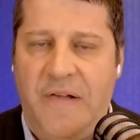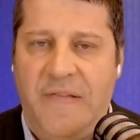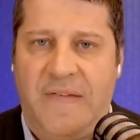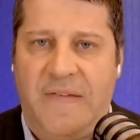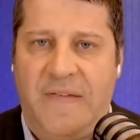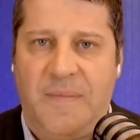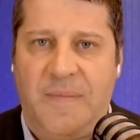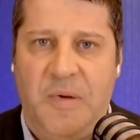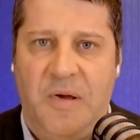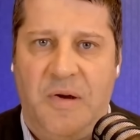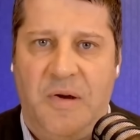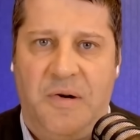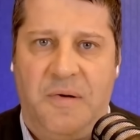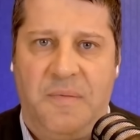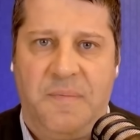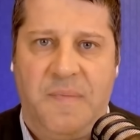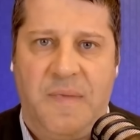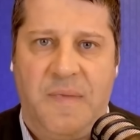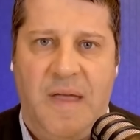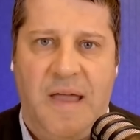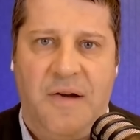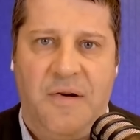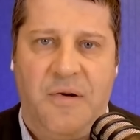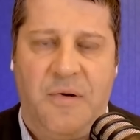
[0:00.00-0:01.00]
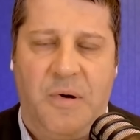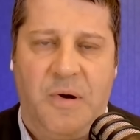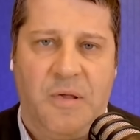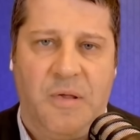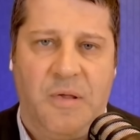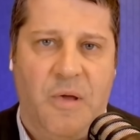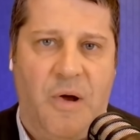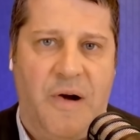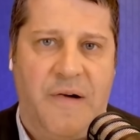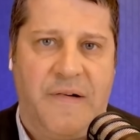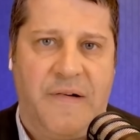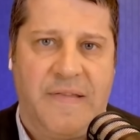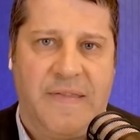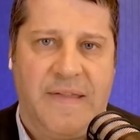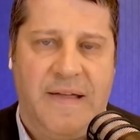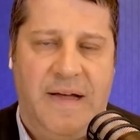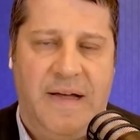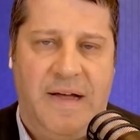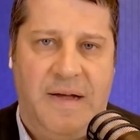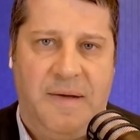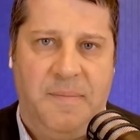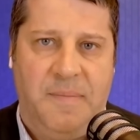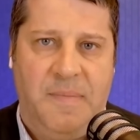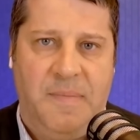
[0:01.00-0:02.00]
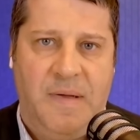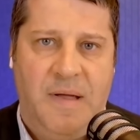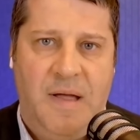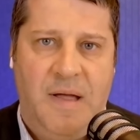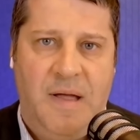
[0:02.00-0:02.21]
Speer, editor-at-large at The Hub.